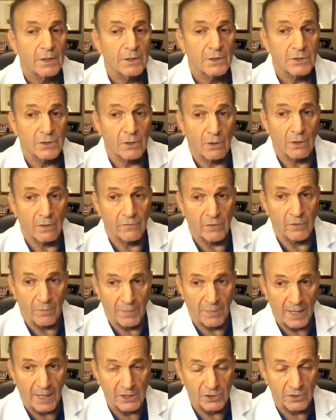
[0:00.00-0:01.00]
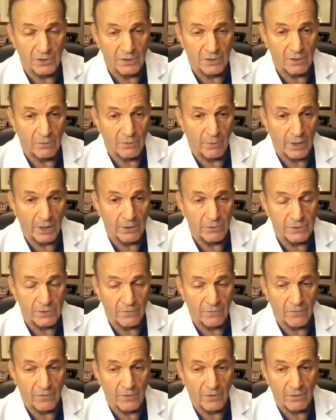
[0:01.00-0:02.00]
So if you're patient, you want to use
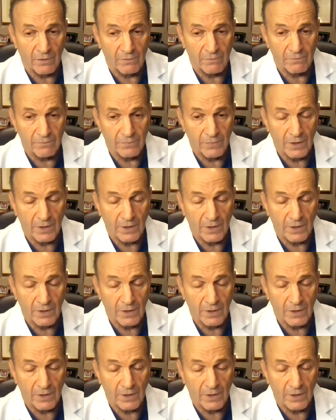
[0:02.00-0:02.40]
it for